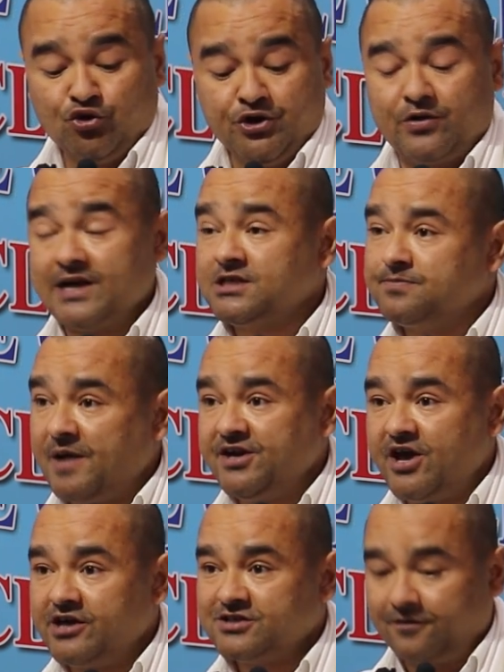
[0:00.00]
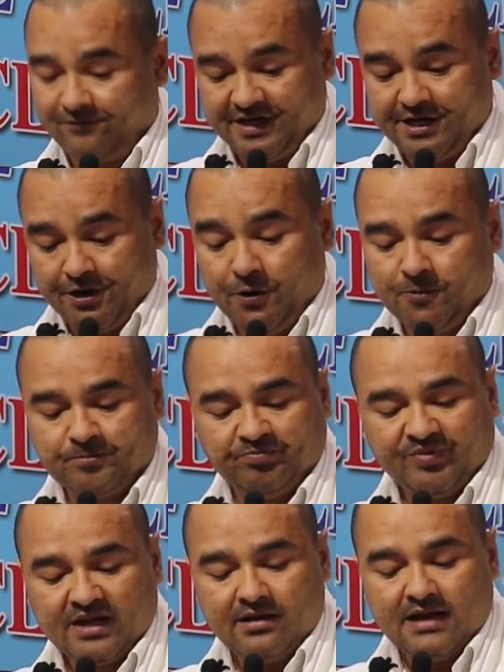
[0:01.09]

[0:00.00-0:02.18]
through your explanation video